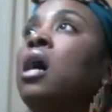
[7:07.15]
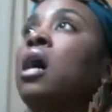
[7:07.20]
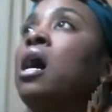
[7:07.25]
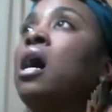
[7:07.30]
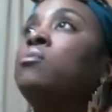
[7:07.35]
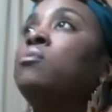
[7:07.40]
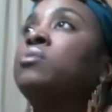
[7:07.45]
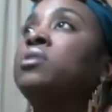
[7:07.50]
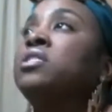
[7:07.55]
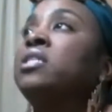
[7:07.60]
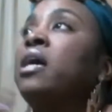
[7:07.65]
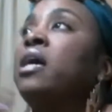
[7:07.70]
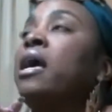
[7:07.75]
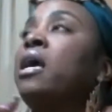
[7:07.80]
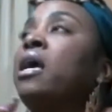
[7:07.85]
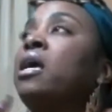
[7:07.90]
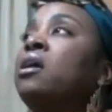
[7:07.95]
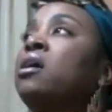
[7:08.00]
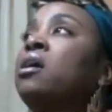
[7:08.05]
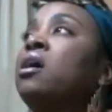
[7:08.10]
I would
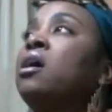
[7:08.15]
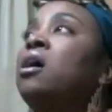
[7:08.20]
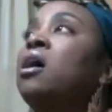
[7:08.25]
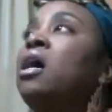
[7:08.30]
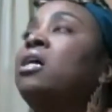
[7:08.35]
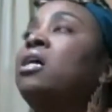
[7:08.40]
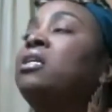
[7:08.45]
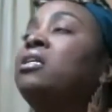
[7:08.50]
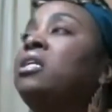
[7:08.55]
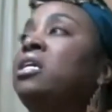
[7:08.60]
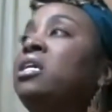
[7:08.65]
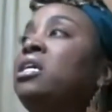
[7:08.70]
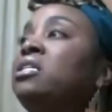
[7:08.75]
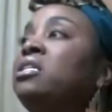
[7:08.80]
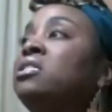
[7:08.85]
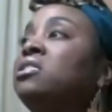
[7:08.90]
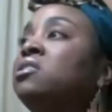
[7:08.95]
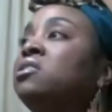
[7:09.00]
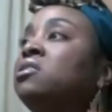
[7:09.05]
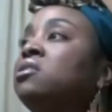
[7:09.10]
say at
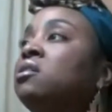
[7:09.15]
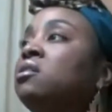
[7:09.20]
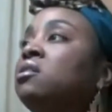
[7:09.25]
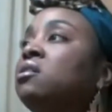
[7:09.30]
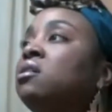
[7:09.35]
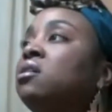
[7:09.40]
least